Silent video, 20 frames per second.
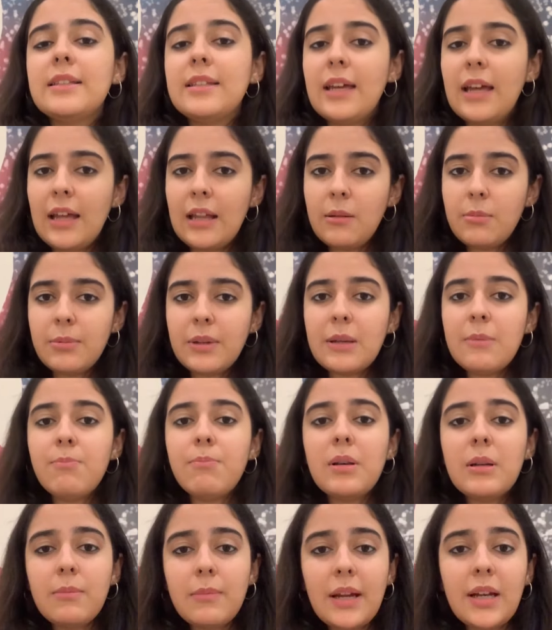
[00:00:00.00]
helped
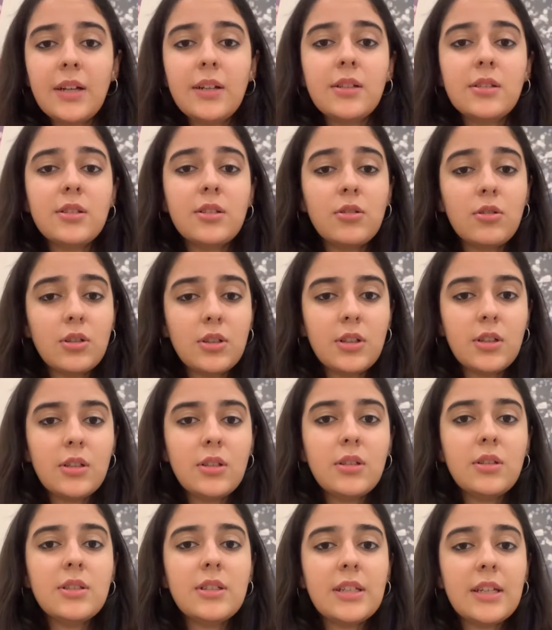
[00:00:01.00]
implement certain
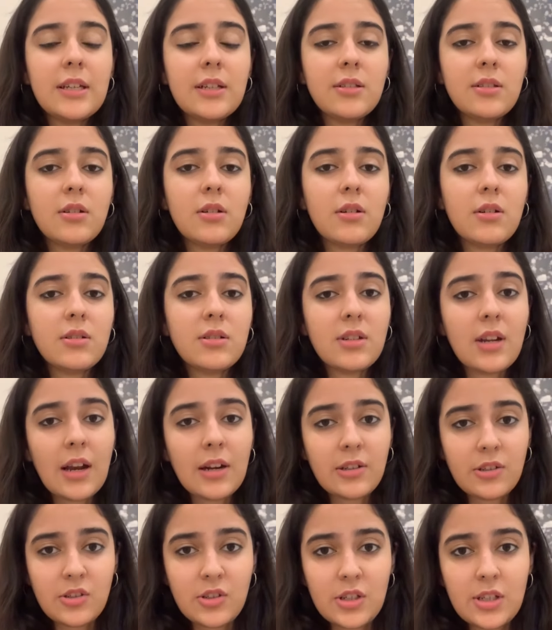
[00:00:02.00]
CSR
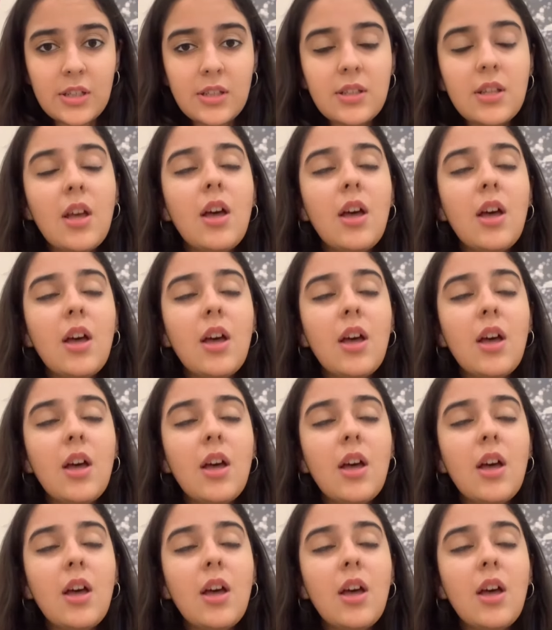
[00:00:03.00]
strategies